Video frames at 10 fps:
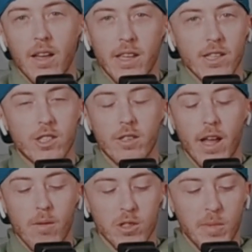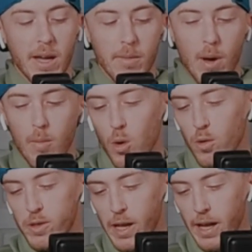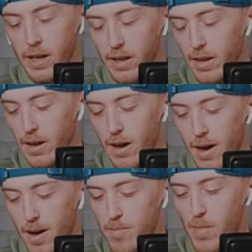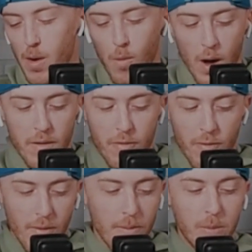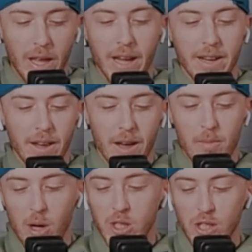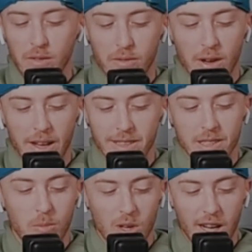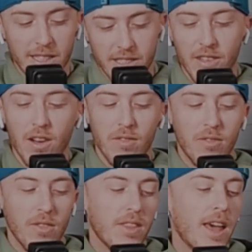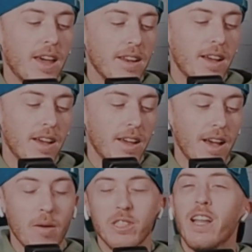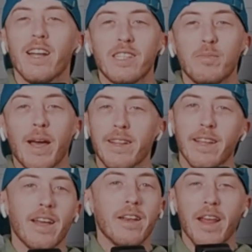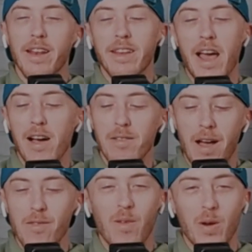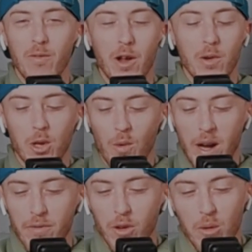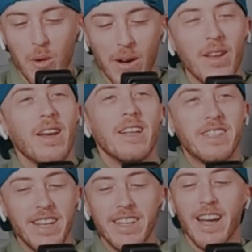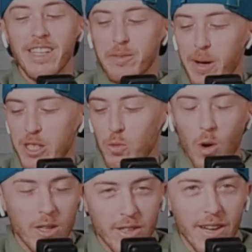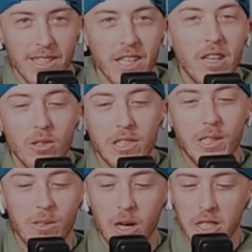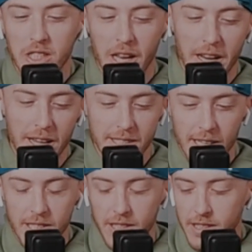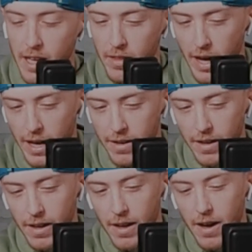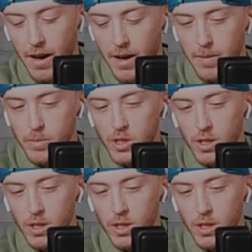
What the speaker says: Yesterday was my birthday. My wife planned a bunch of surprise stuff that I was not expecting. And yeah, I'm very, very grateful, but didn't get as much work done as I usually do on Sundays. Let's just say that. I